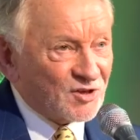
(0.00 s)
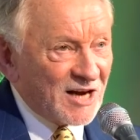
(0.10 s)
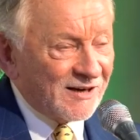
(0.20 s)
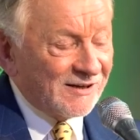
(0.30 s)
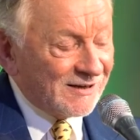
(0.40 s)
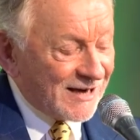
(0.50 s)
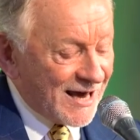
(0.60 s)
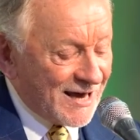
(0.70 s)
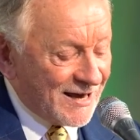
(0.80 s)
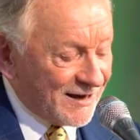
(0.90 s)

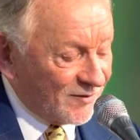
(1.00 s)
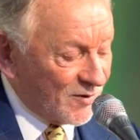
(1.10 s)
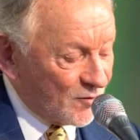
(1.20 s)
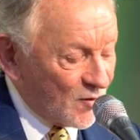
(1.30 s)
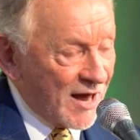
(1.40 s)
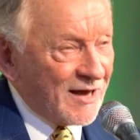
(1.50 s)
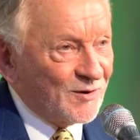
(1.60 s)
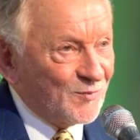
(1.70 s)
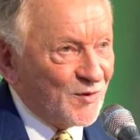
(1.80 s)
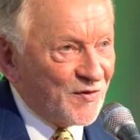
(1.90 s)
shang and we
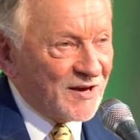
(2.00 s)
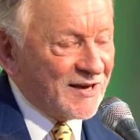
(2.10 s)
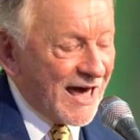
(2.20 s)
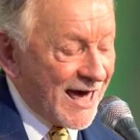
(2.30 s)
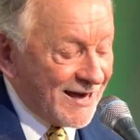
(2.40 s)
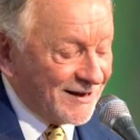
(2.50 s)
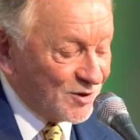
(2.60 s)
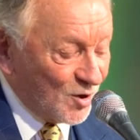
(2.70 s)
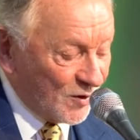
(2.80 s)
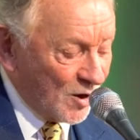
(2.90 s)
ran with the gang
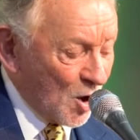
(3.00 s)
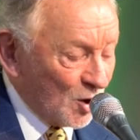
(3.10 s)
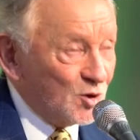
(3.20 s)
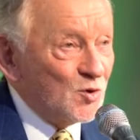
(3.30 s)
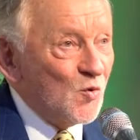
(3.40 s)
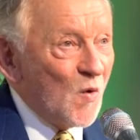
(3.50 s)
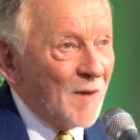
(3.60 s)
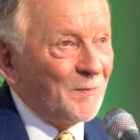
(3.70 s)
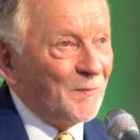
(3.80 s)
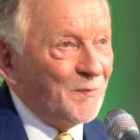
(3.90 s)
doing do
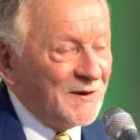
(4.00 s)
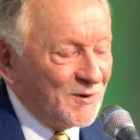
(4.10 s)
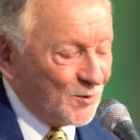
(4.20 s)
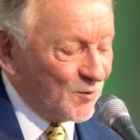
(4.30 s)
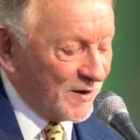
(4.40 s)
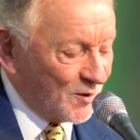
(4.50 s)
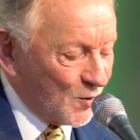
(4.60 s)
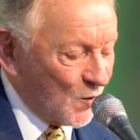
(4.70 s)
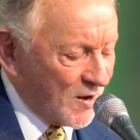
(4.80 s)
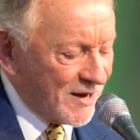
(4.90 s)
wop be doo be
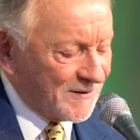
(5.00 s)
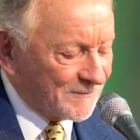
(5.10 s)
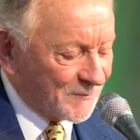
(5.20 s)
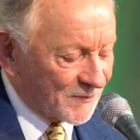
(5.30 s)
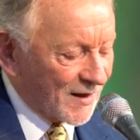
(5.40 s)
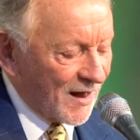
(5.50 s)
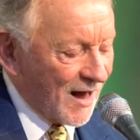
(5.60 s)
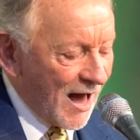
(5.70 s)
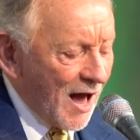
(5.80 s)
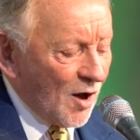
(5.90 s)
doo hey.
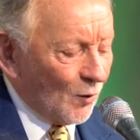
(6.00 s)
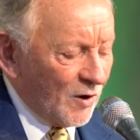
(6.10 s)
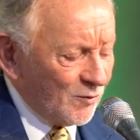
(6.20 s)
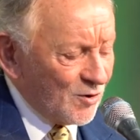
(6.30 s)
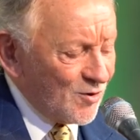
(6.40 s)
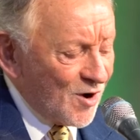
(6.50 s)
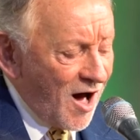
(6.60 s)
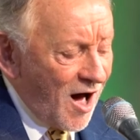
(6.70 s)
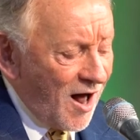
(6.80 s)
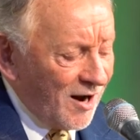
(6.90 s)
We were
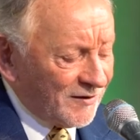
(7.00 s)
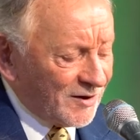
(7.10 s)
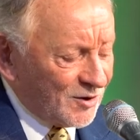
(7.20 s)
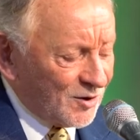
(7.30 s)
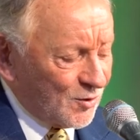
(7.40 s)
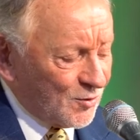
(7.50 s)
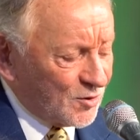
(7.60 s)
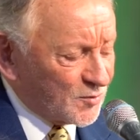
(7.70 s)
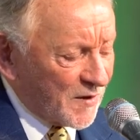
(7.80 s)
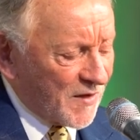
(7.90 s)
all in the
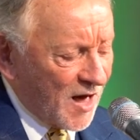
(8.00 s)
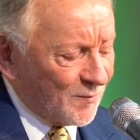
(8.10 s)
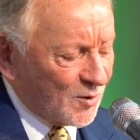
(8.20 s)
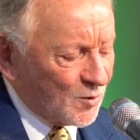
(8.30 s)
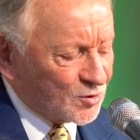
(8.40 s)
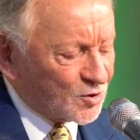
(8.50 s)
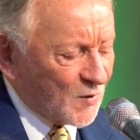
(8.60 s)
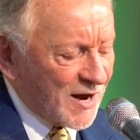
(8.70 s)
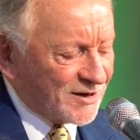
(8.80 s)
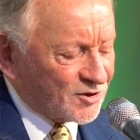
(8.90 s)
news with our blue
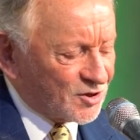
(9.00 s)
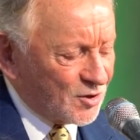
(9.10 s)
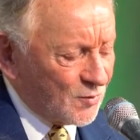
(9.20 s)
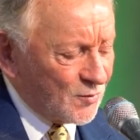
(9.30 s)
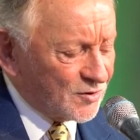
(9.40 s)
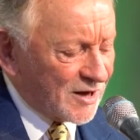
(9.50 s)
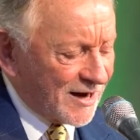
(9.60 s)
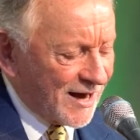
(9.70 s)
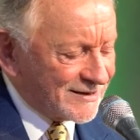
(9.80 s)
suede shoes and our